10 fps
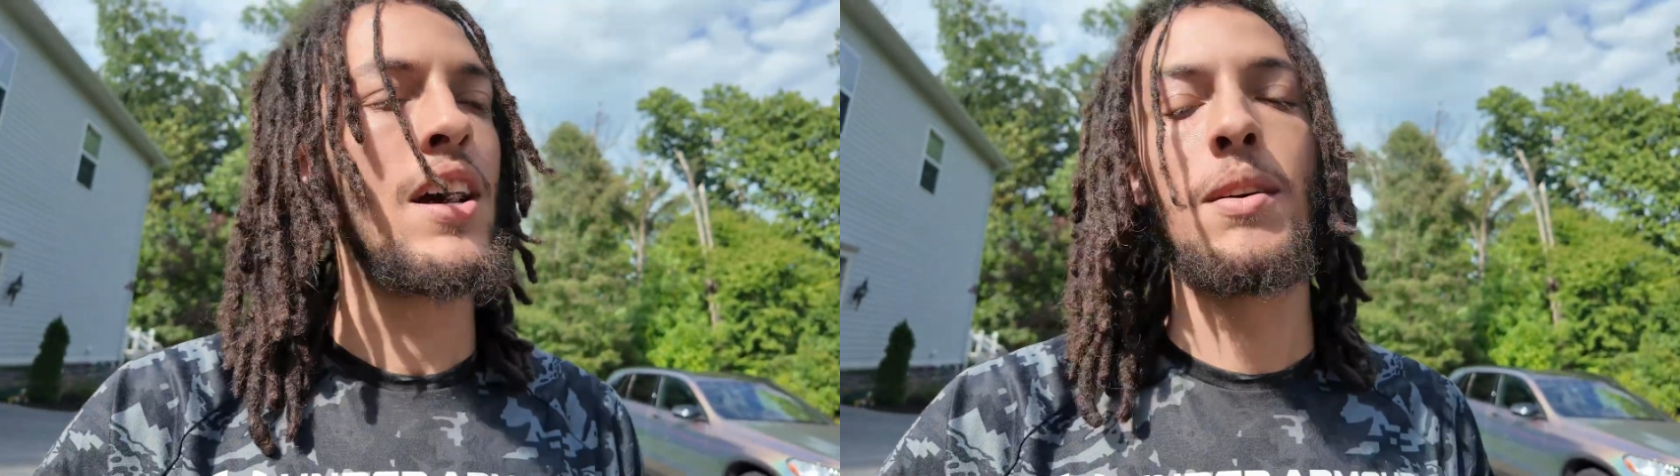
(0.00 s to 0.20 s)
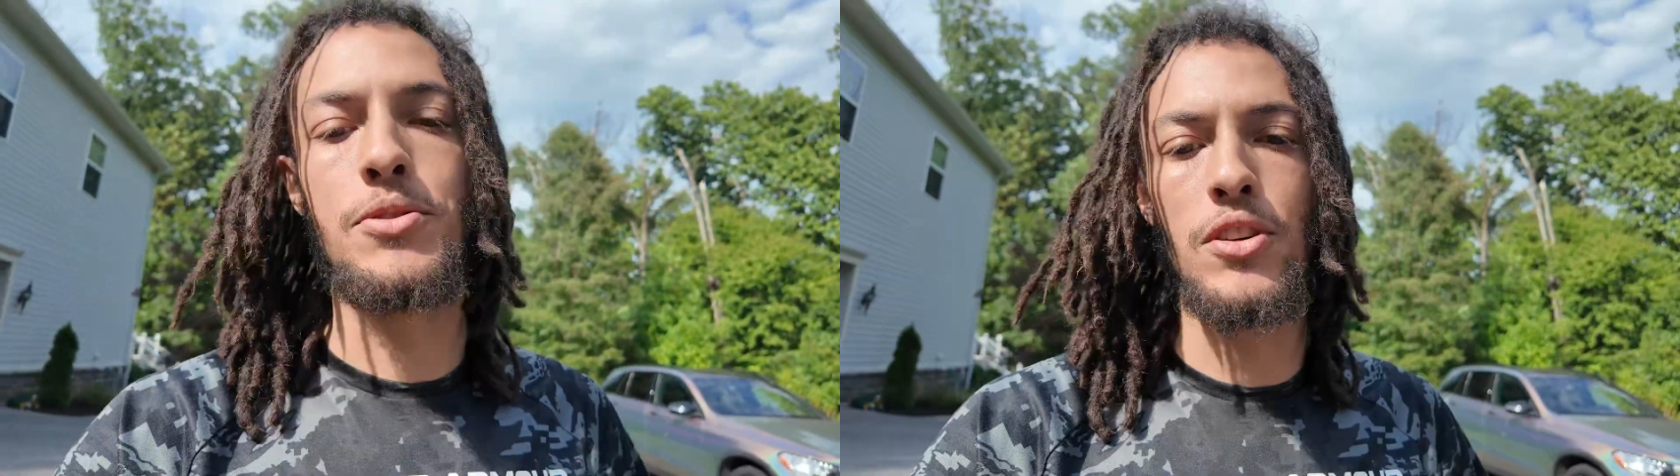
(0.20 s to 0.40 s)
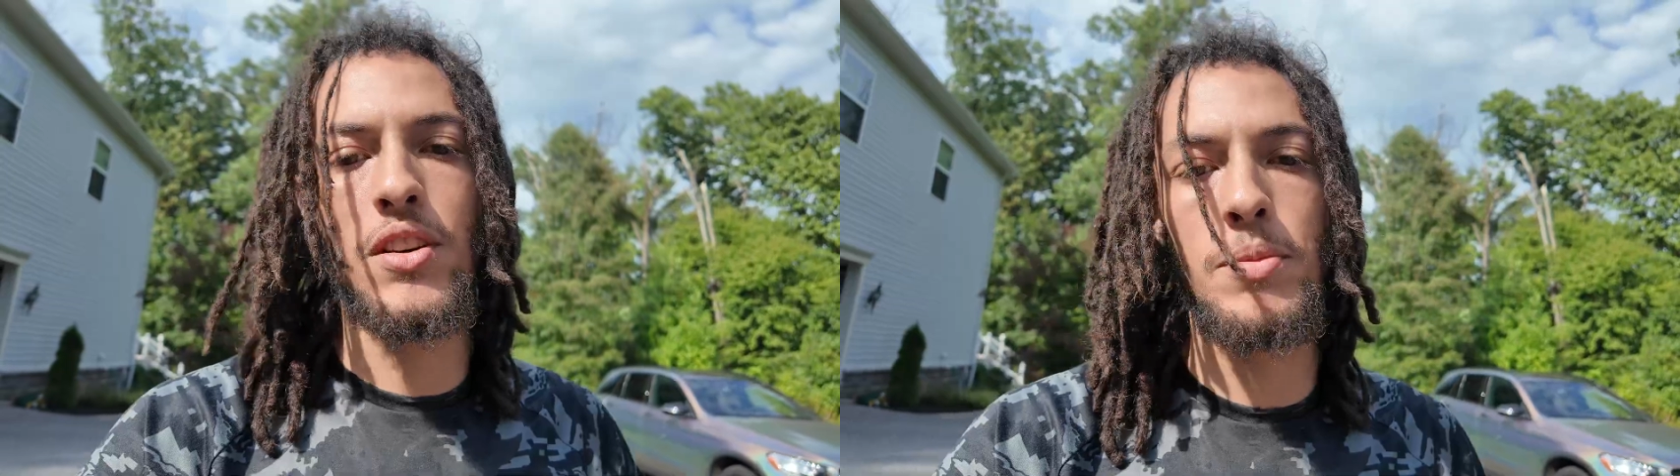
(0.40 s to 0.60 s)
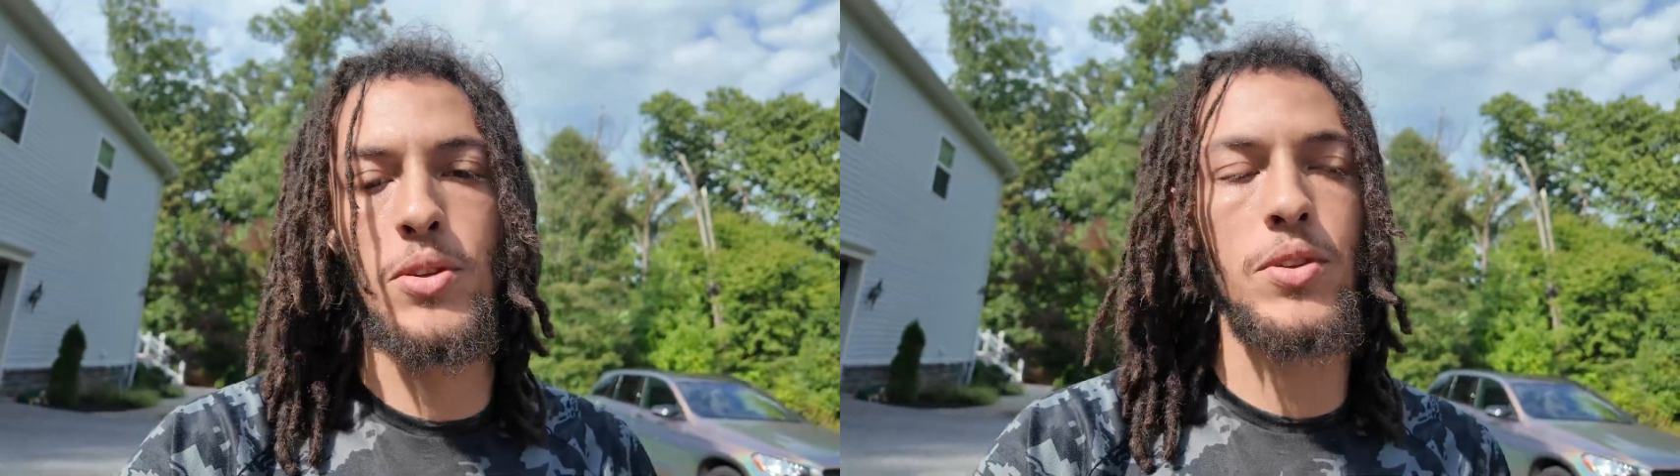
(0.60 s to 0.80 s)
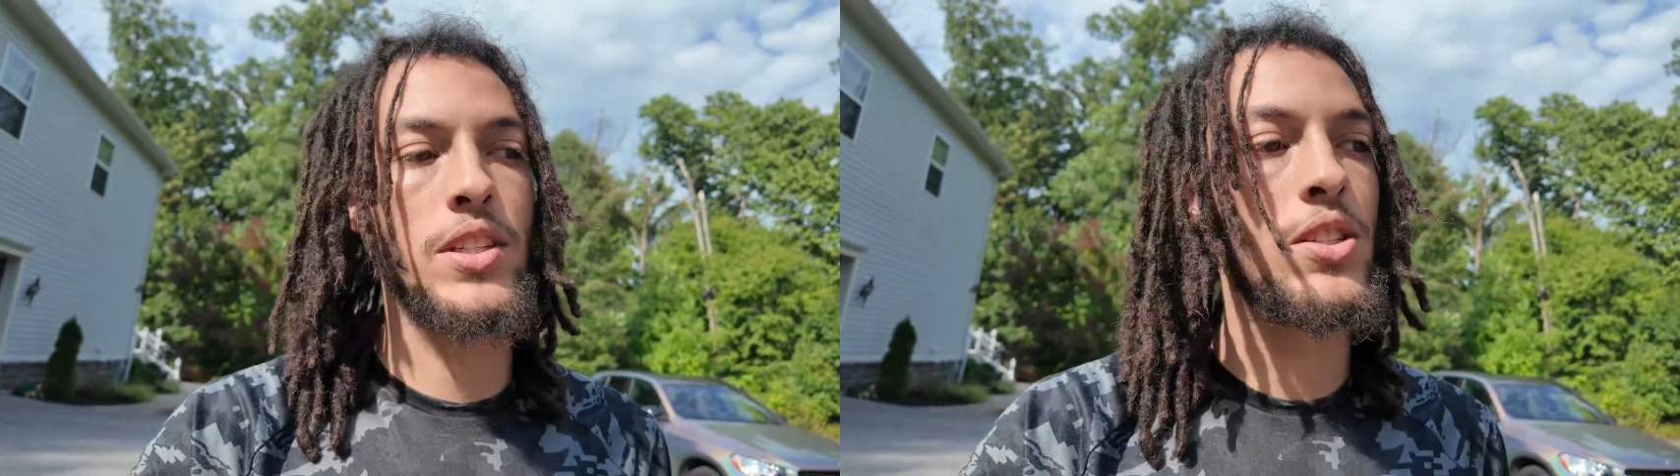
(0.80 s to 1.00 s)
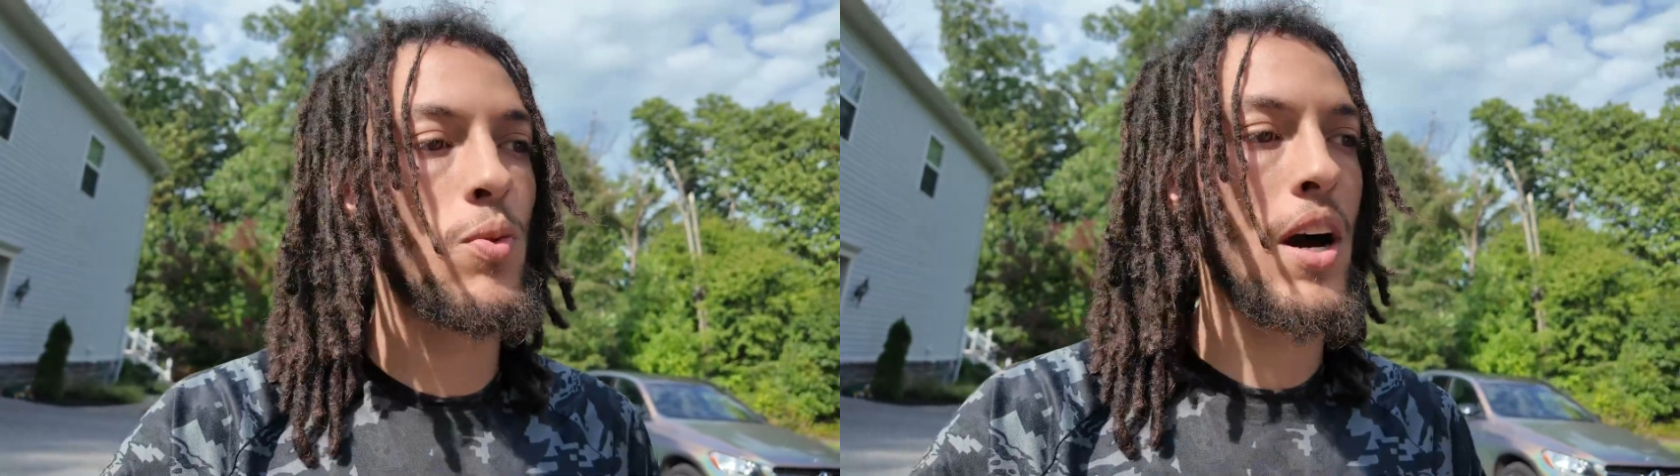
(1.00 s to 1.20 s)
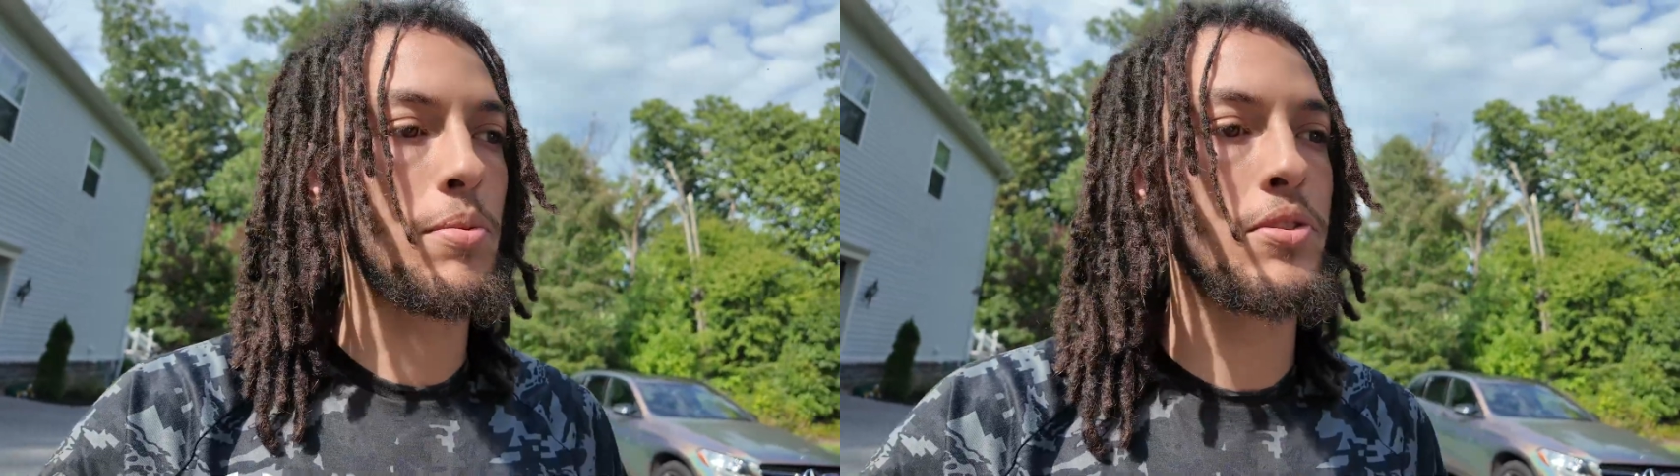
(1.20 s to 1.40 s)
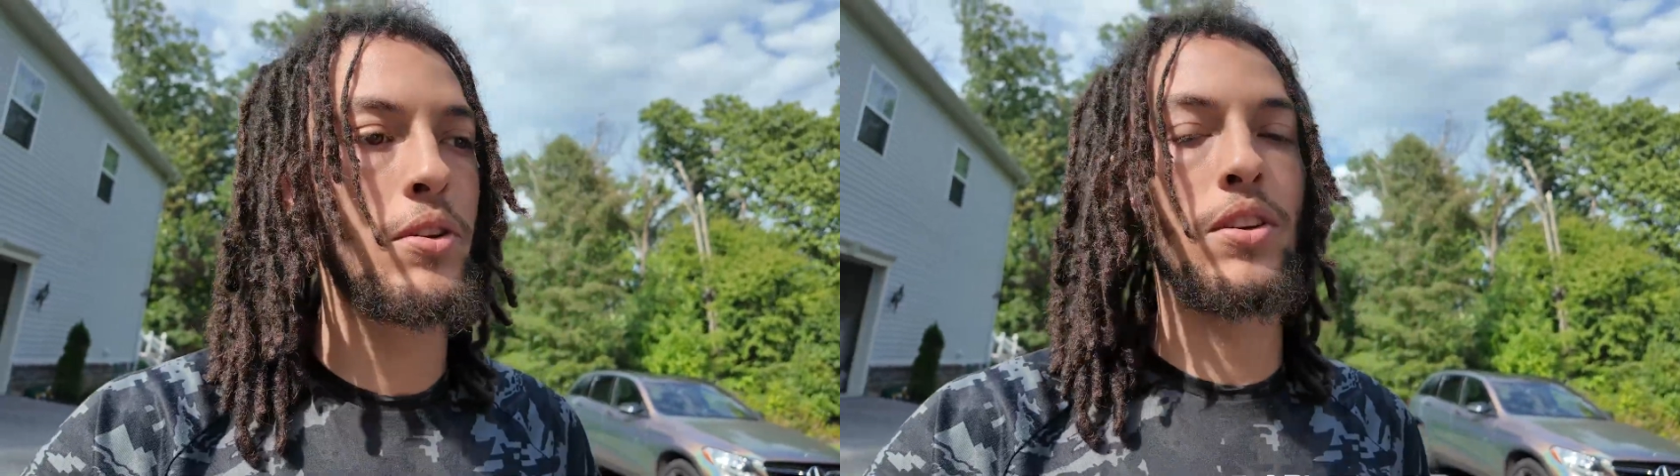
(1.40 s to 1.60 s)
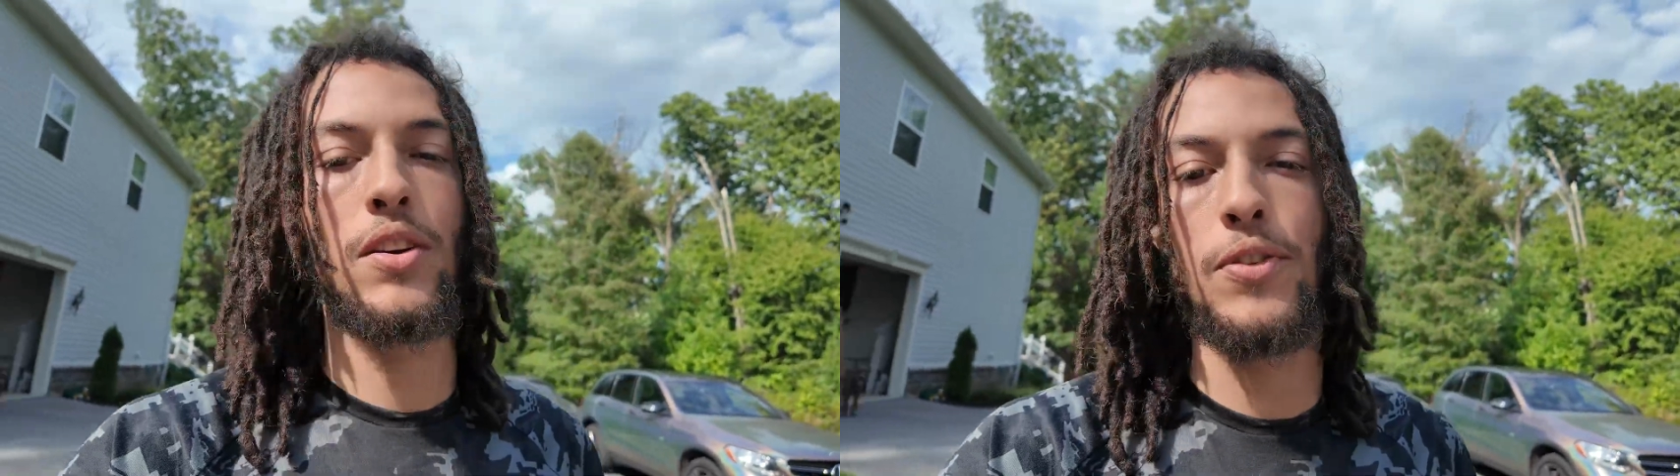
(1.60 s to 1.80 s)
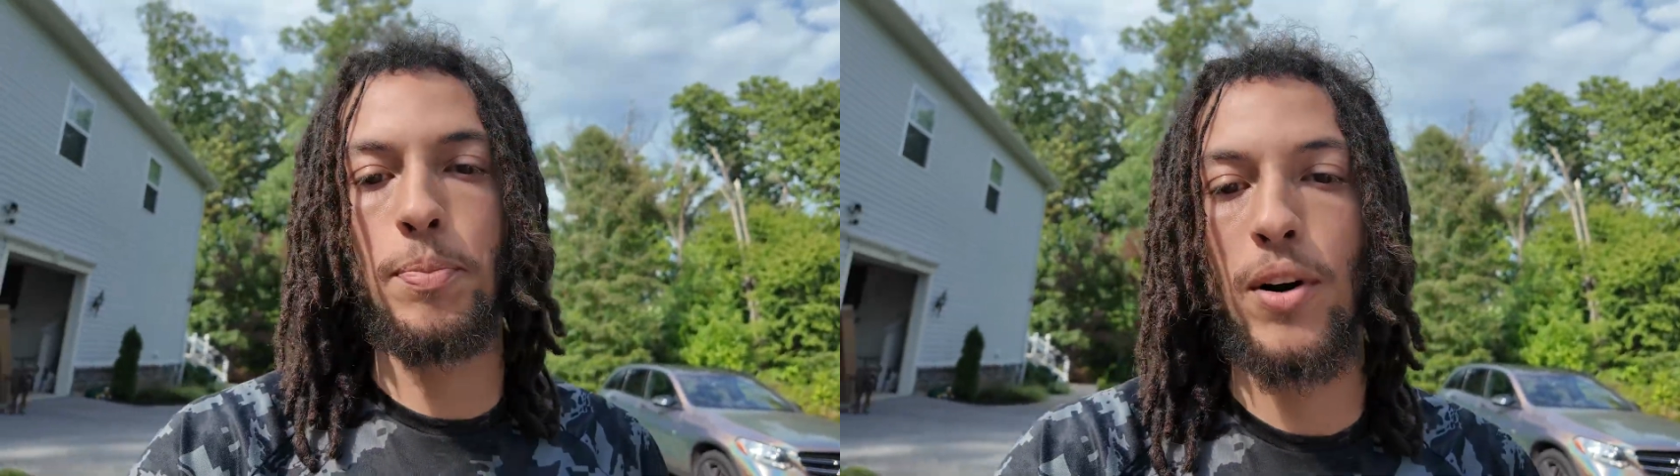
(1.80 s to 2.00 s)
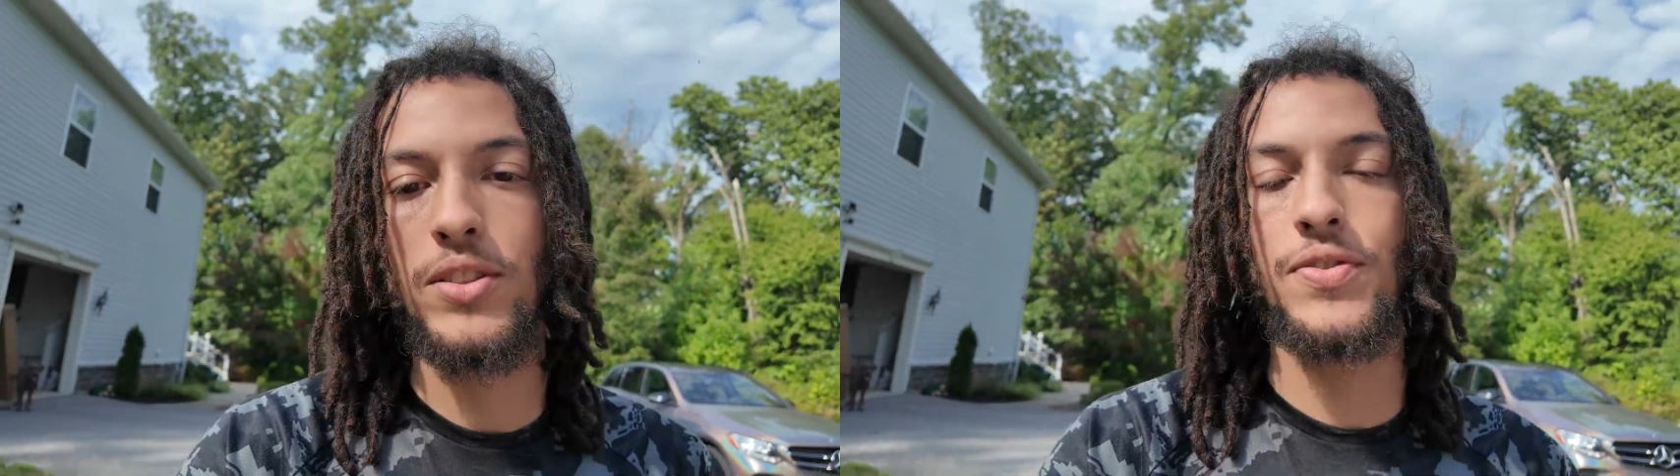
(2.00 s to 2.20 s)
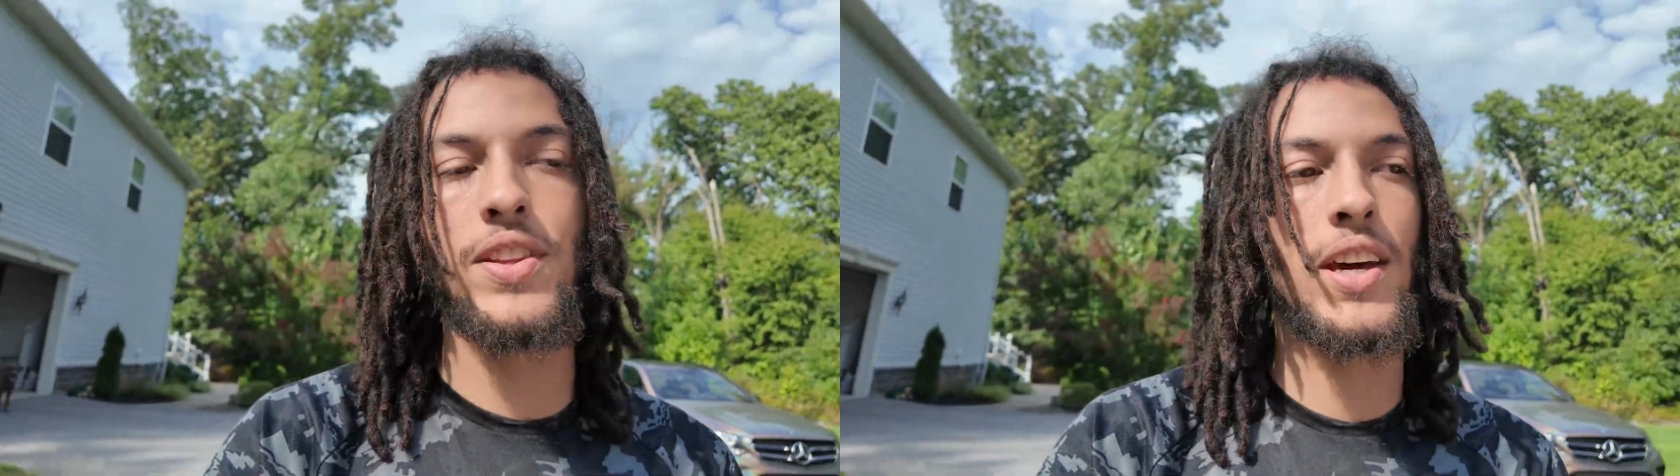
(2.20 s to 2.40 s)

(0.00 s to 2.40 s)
still gonna be doing the swap, still looking for parts for